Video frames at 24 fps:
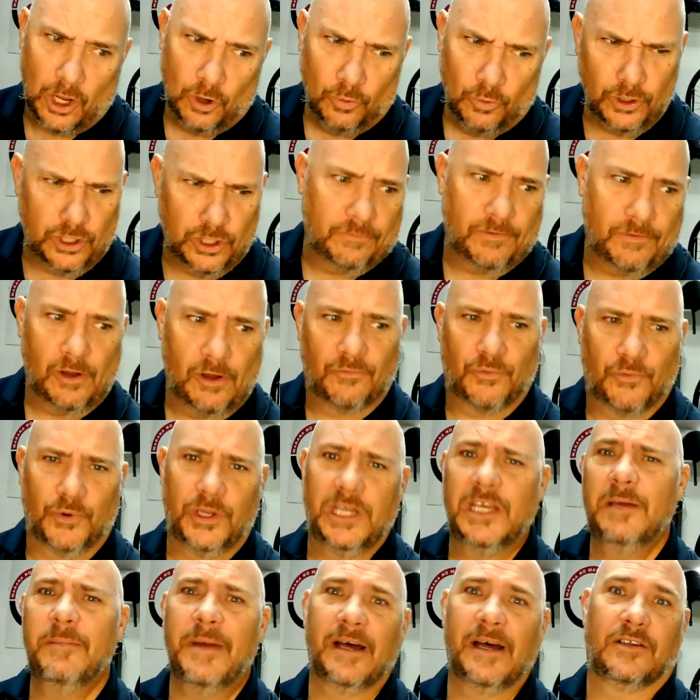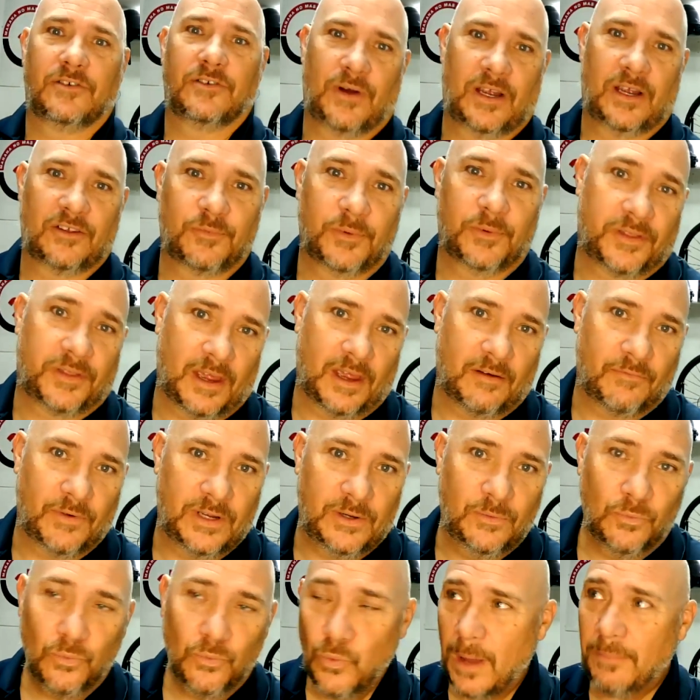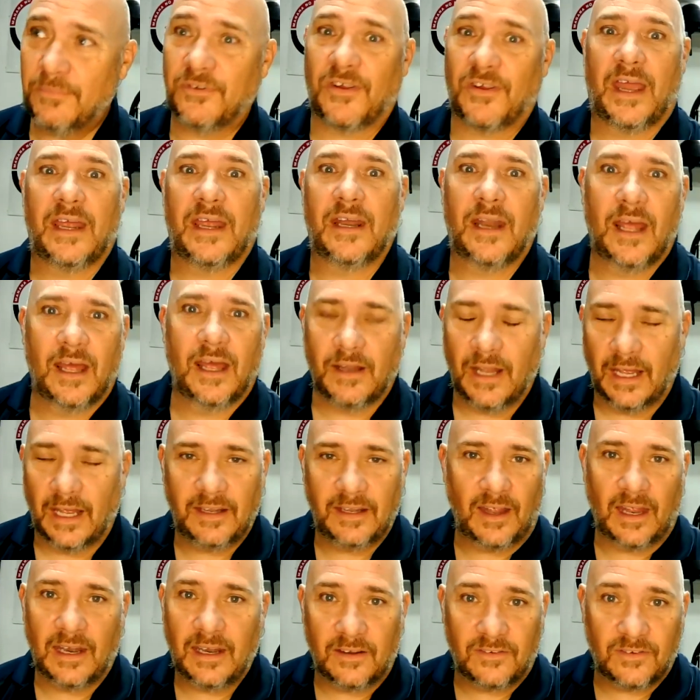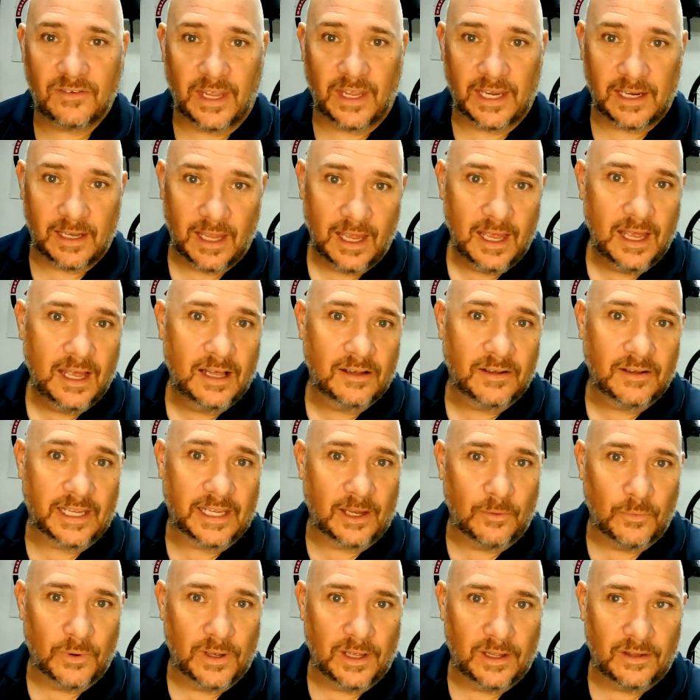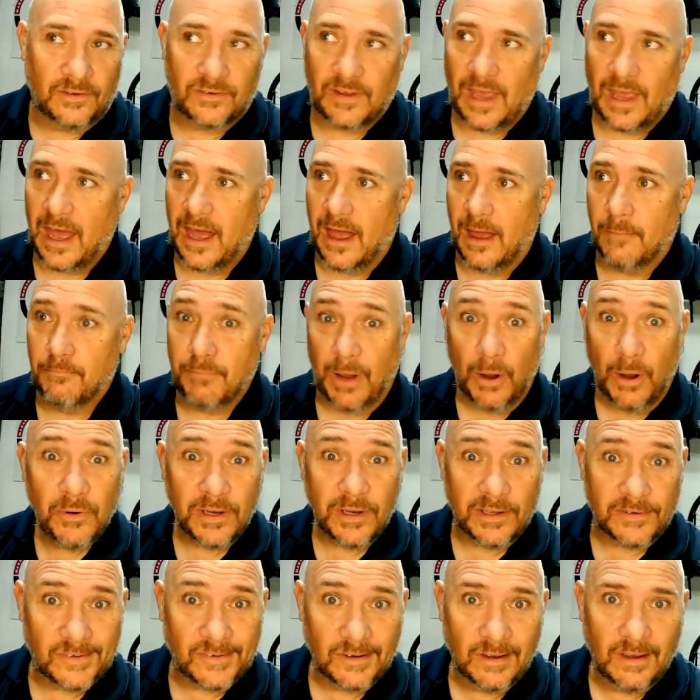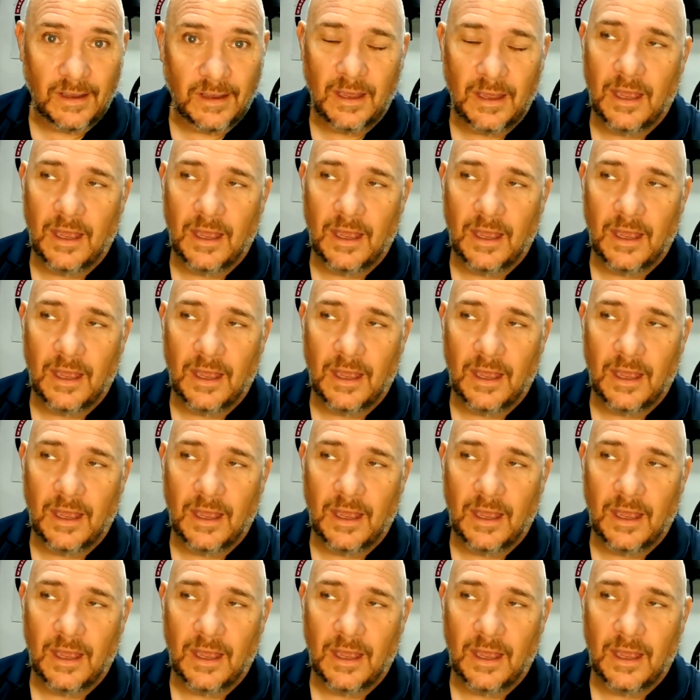We give you a free email address with every website, and it's like it was a bonus.